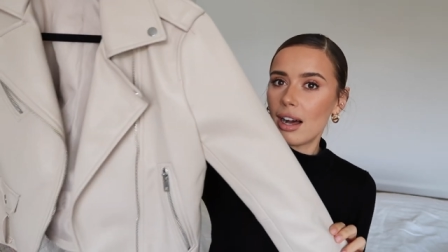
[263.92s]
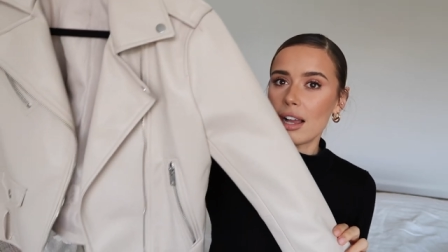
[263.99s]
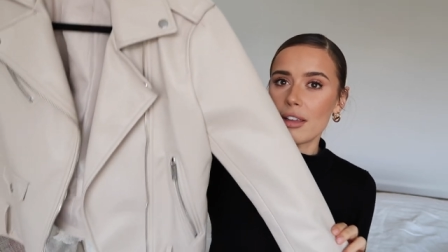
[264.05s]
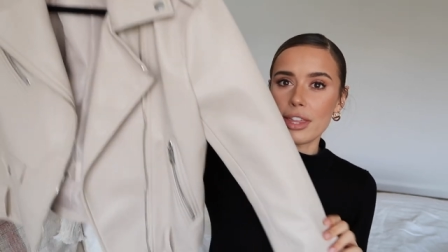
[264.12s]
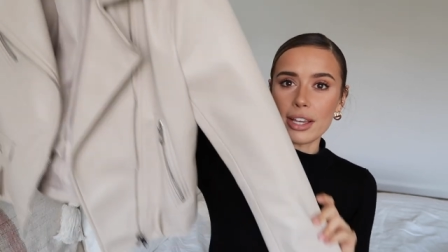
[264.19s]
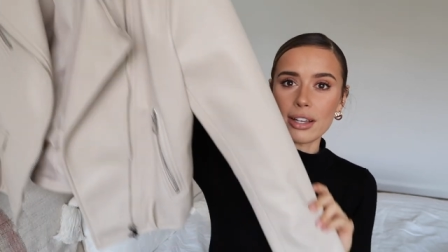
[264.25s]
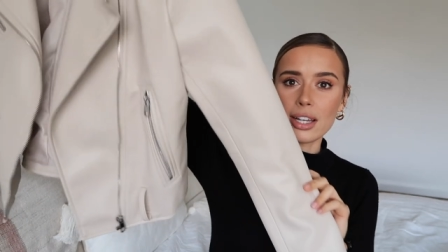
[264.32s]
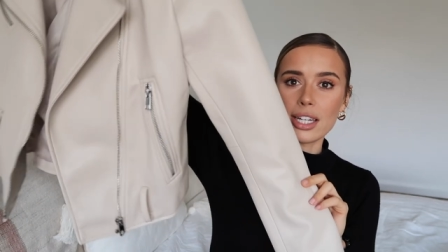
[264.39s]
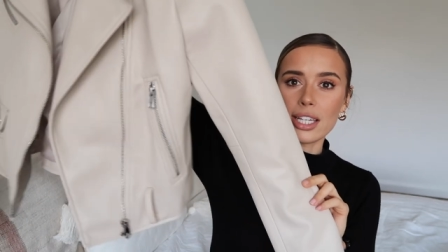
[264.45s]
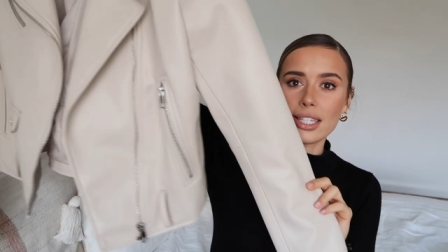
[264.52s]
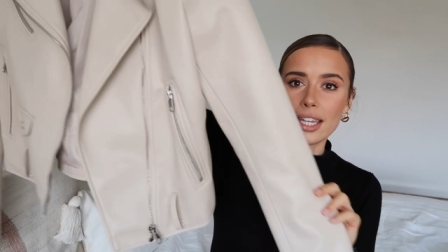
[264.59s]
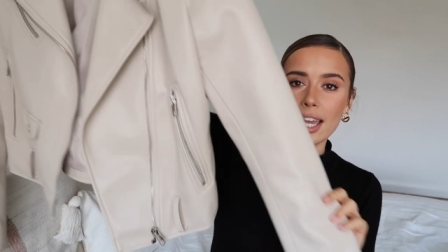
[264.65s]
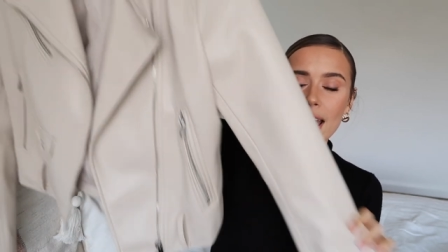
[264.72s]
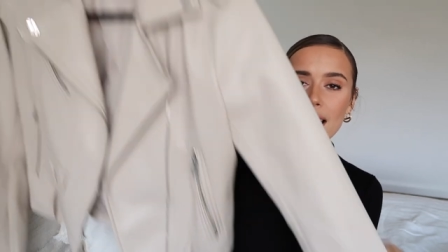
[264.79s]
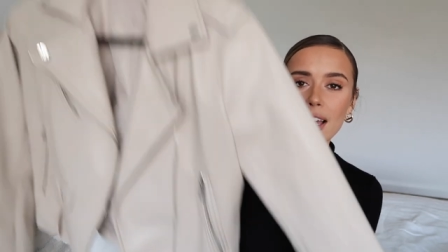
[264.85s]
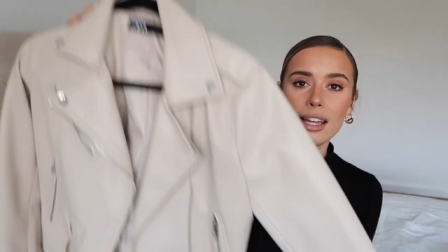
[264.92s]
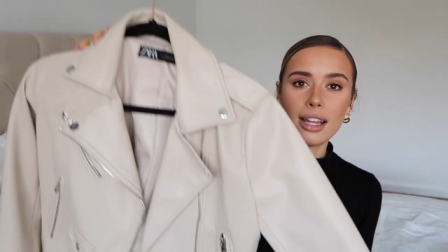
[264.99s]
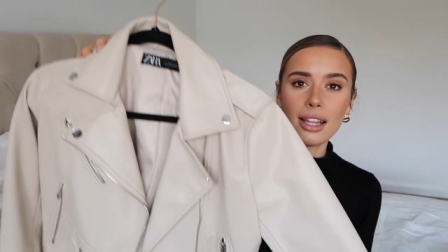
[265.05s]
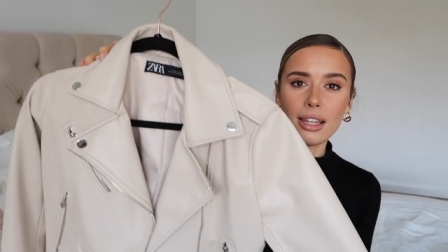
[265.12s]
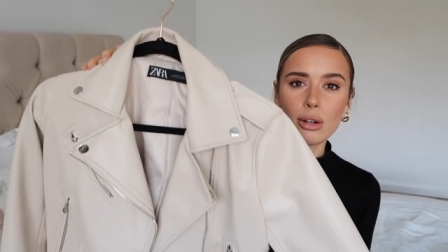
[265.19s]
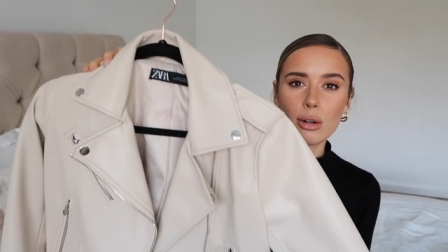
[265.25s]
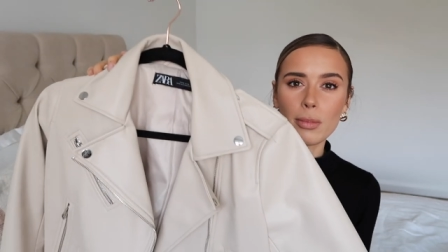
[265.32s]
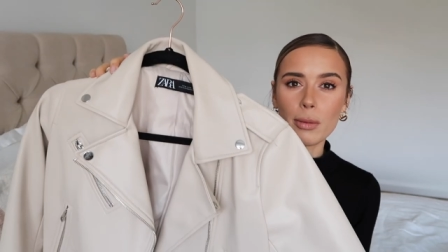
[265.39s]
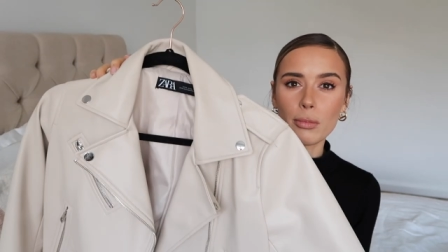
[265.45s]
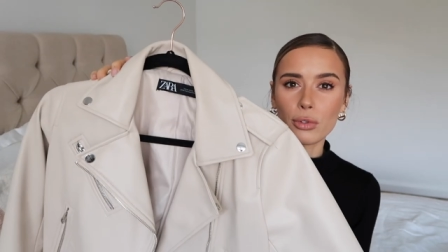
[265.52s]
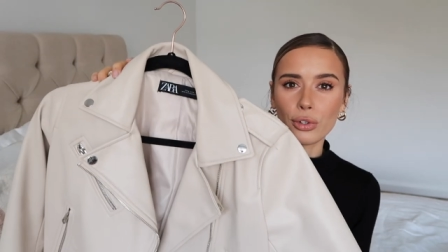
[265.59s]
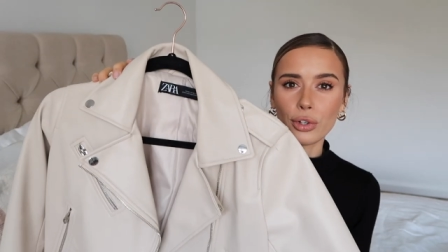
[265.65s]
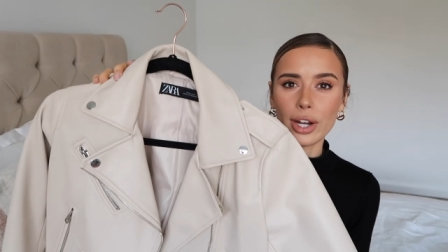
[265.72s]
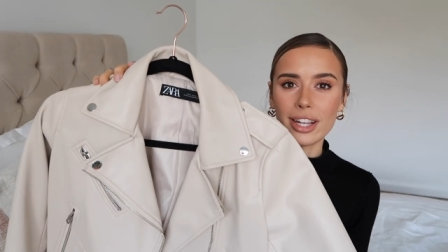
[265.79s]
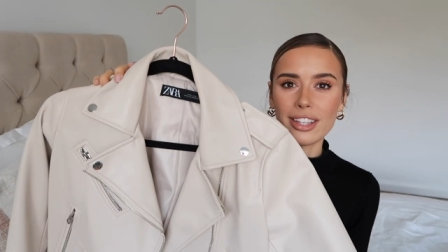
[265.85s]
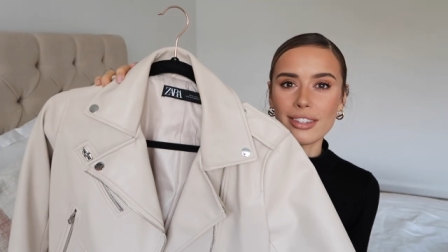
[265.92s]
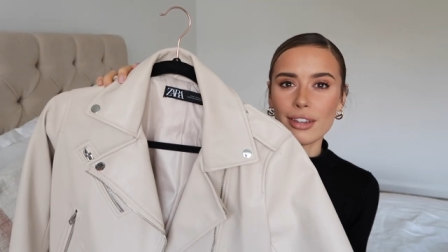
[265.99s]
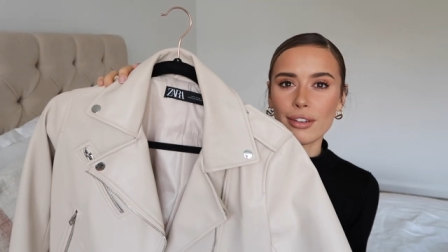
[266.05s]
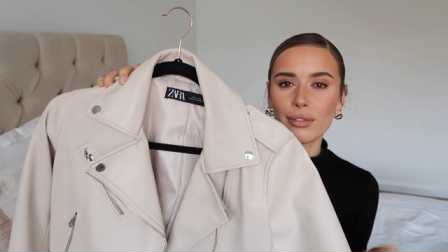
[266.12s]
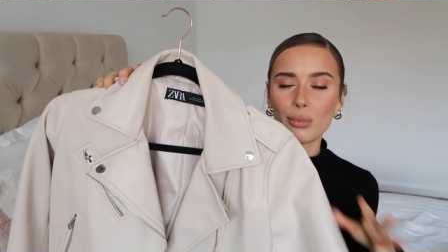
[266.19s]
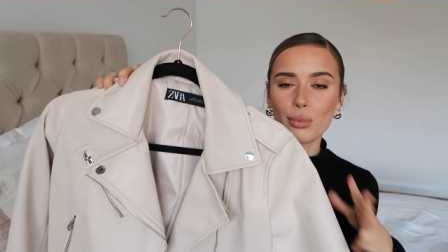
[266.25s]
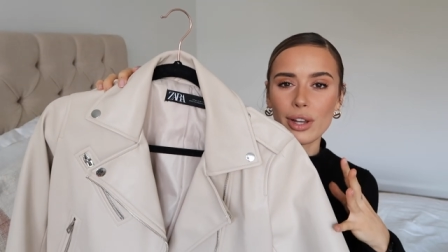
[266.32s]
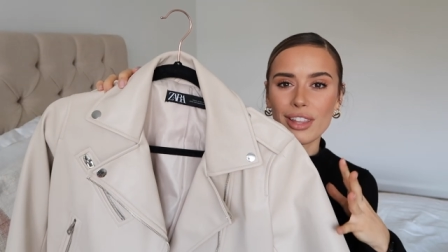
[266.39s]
I think I need to get a little bit more creative